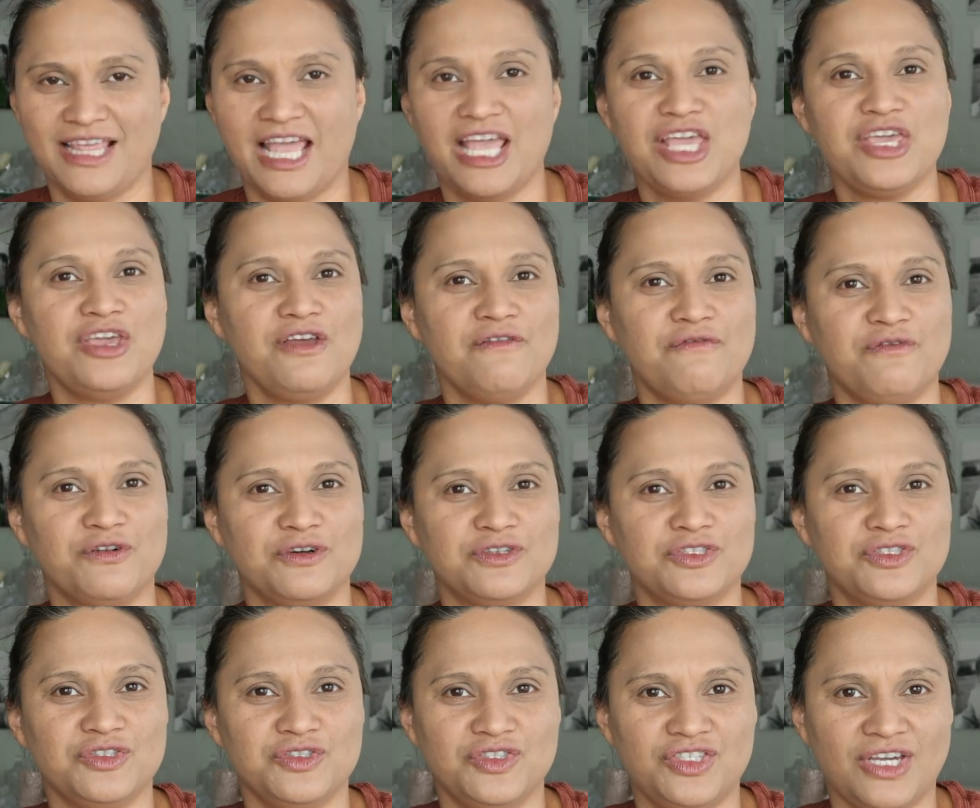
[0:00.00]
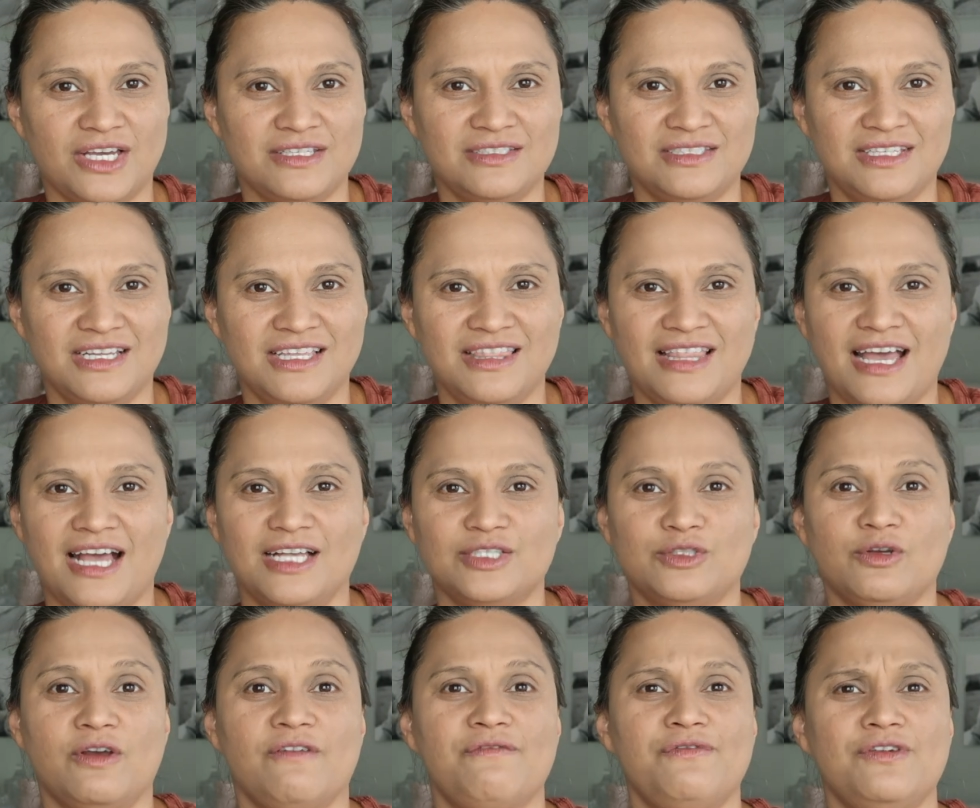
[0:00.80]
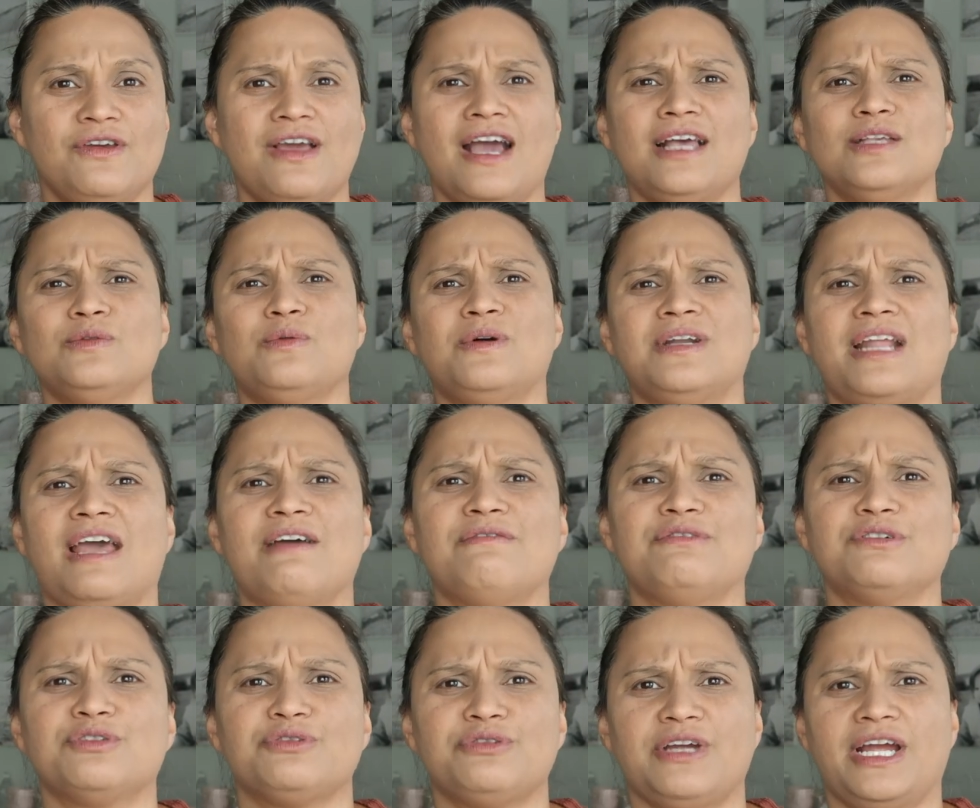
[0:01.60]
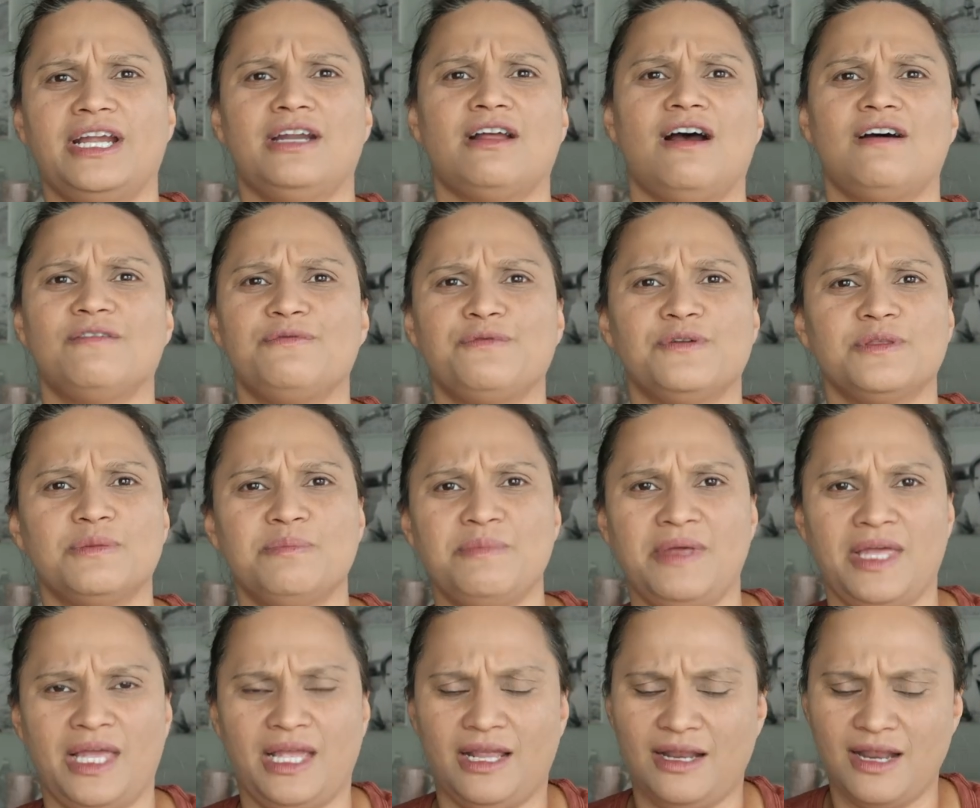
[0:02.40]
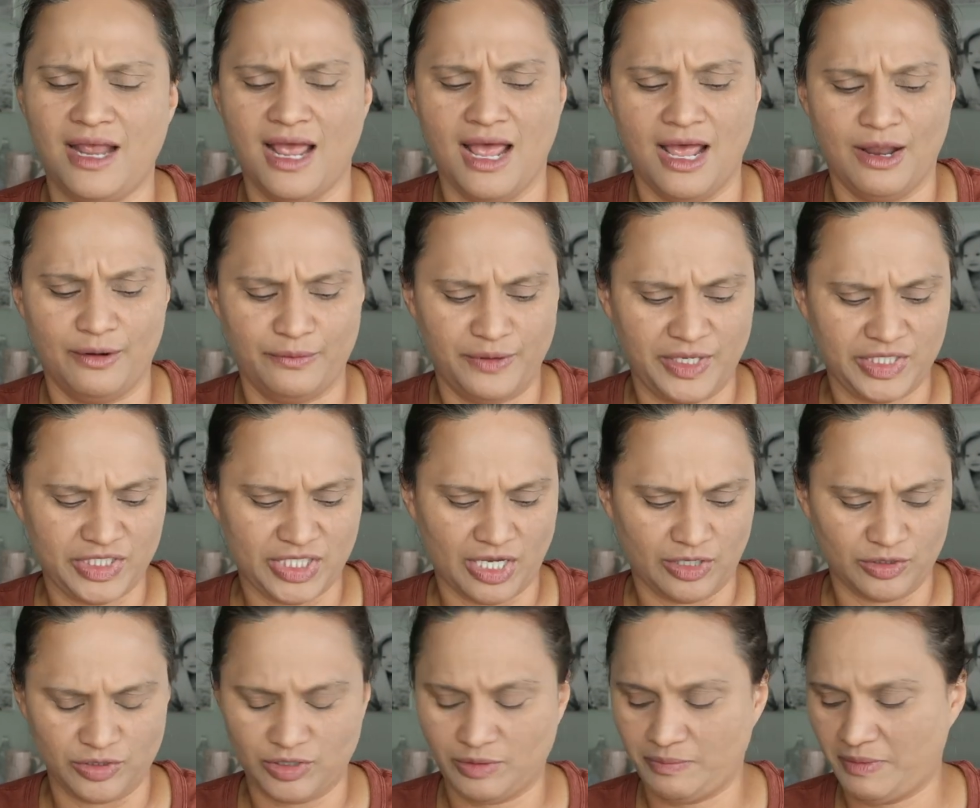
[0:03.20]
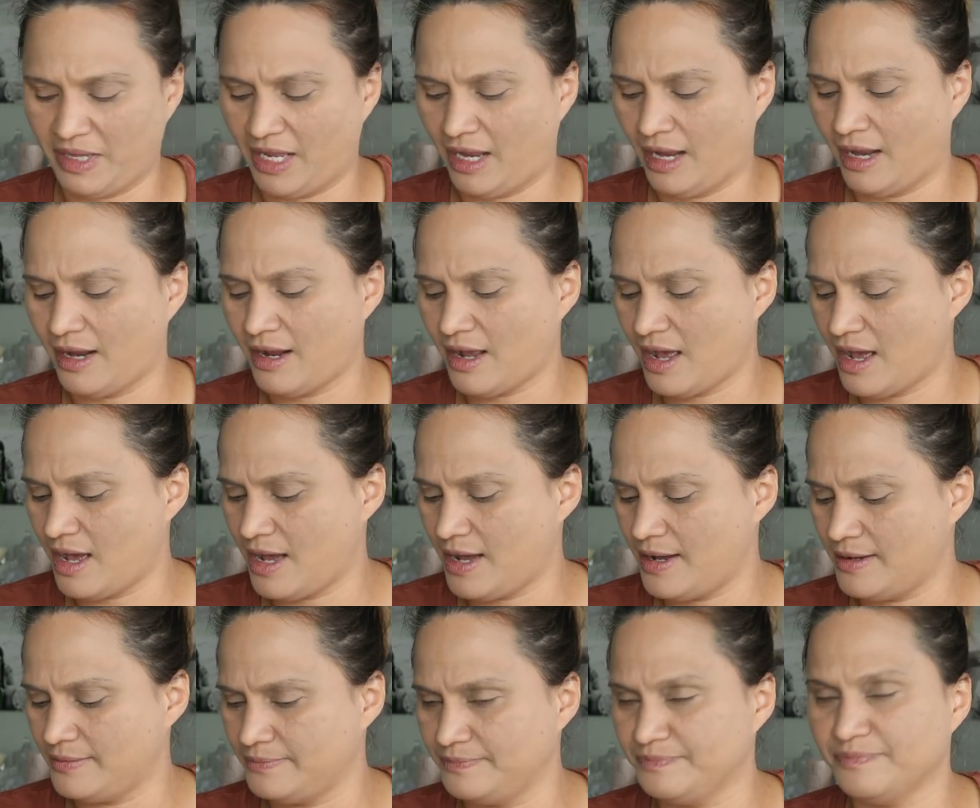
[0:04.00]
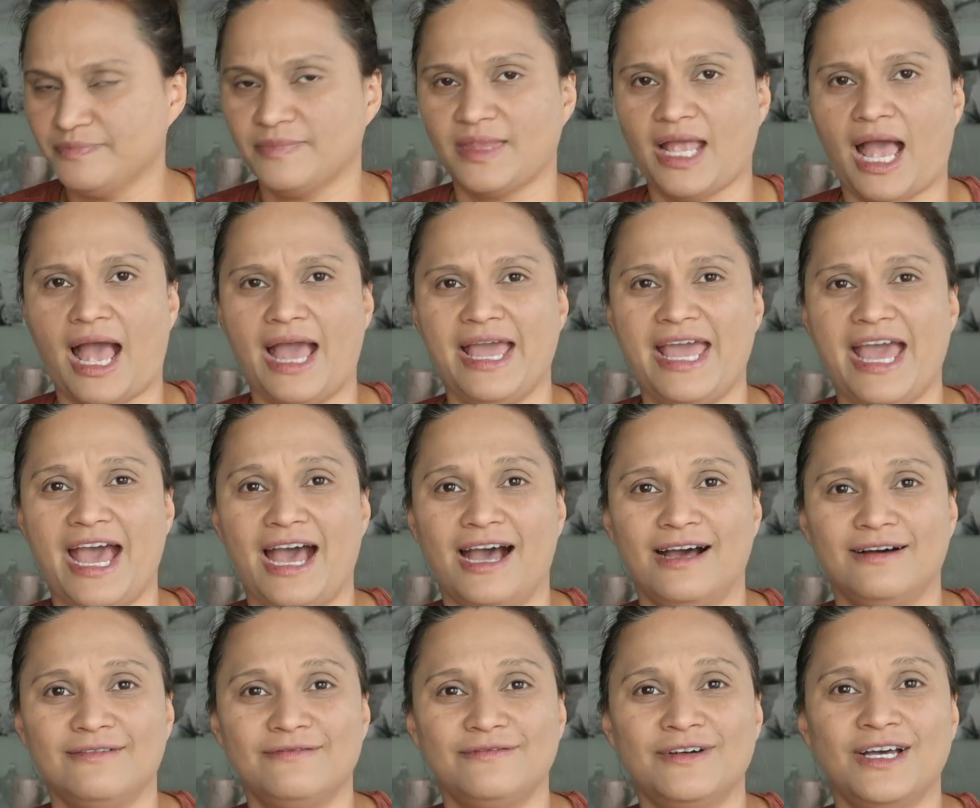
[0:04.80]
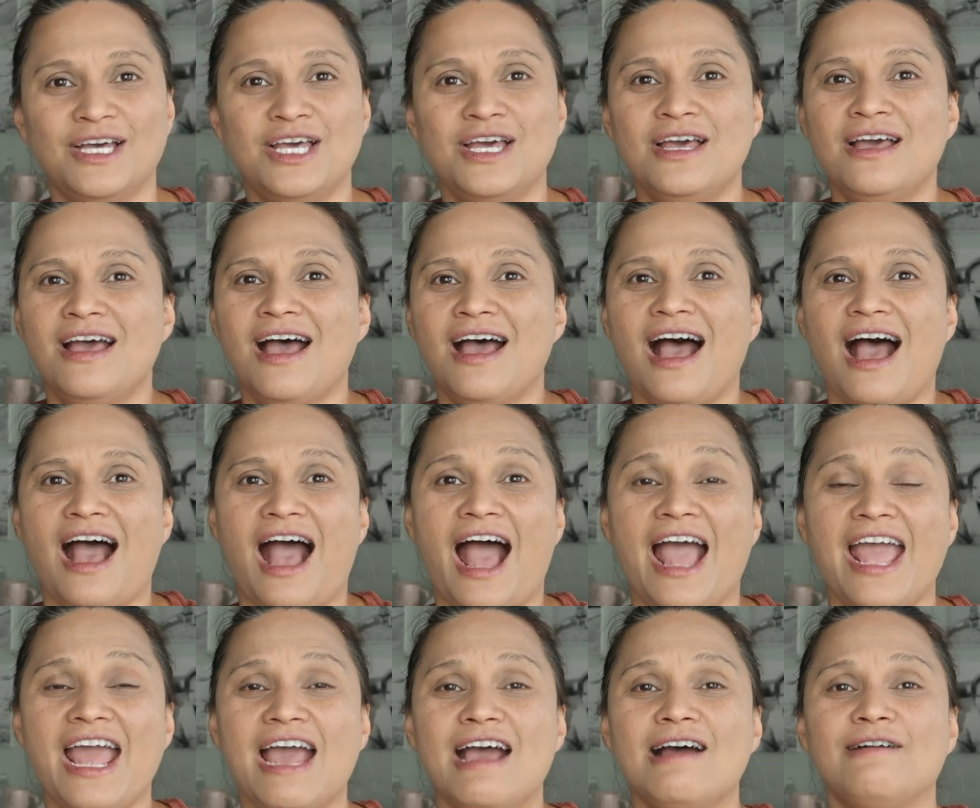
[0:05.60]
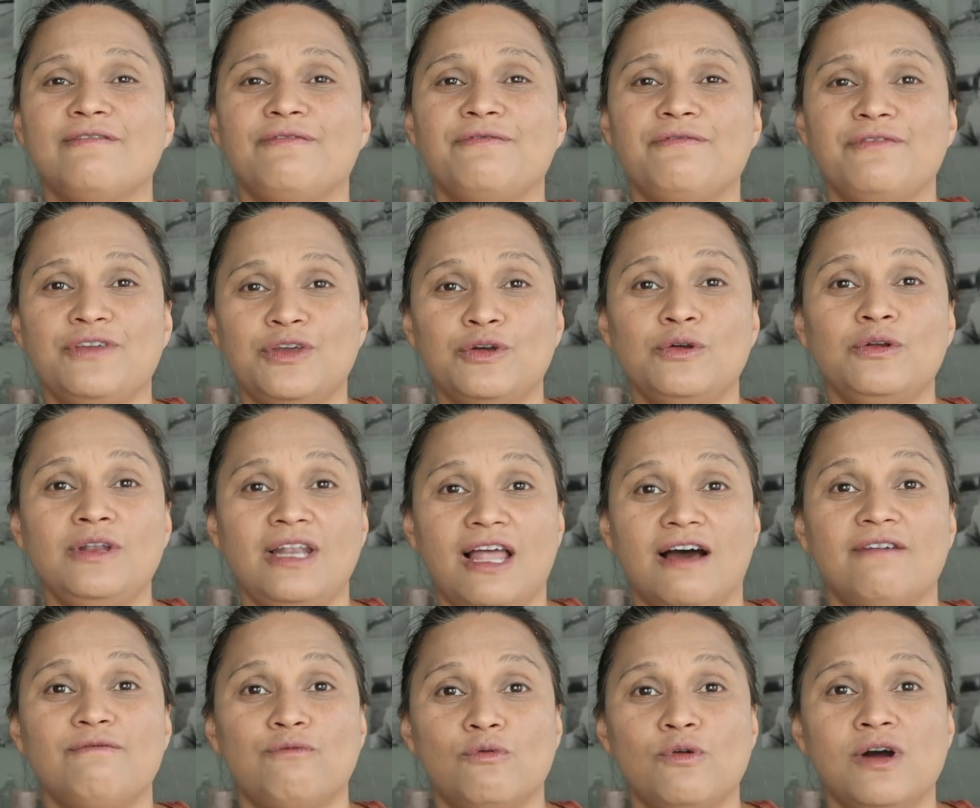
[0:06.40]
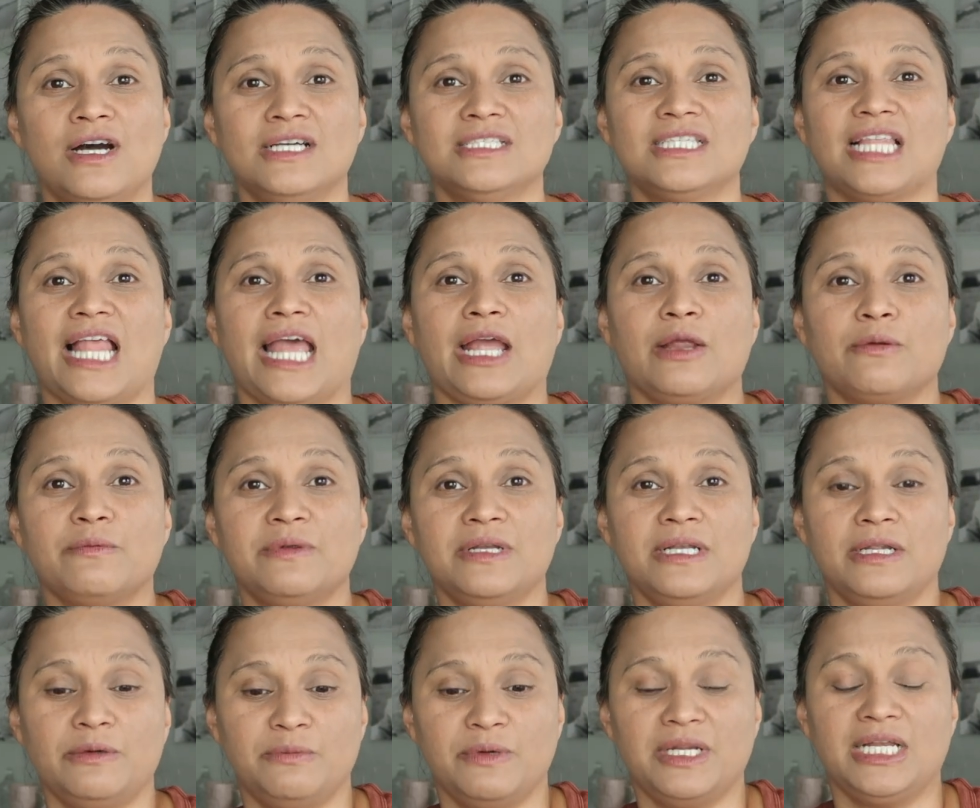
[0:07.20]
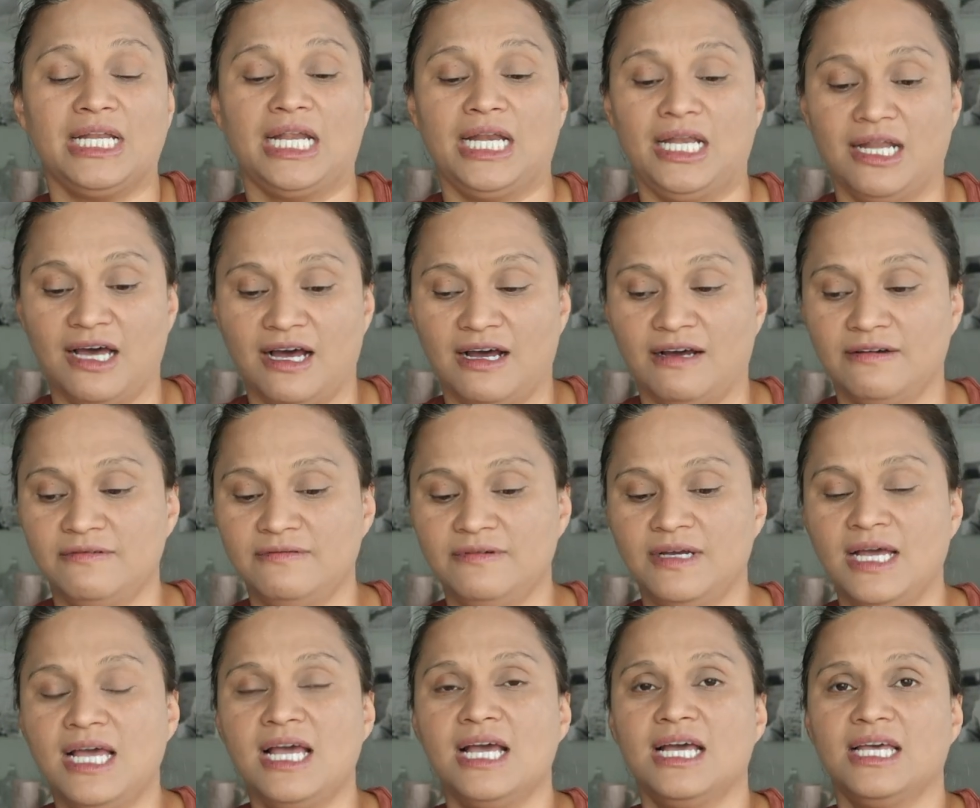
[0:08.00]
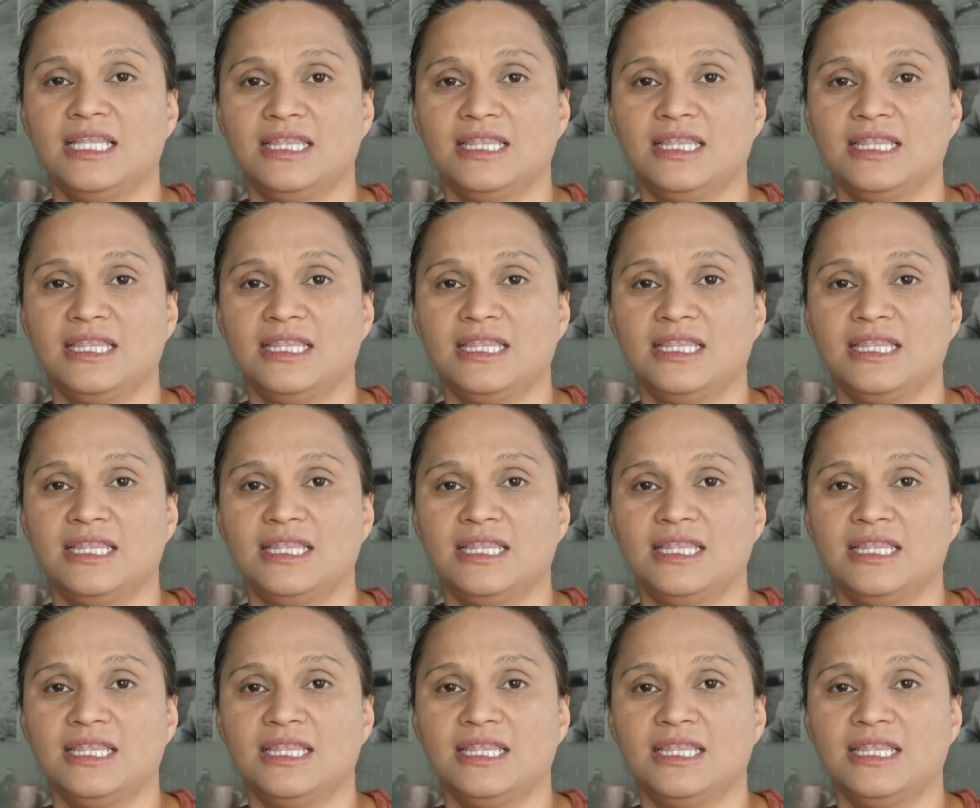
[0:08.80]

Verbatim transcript: Thank you for suggesting that. So if you guys want to ever trade off with me, reach out to me. Um, I have, I have few loved ones, like really, really love.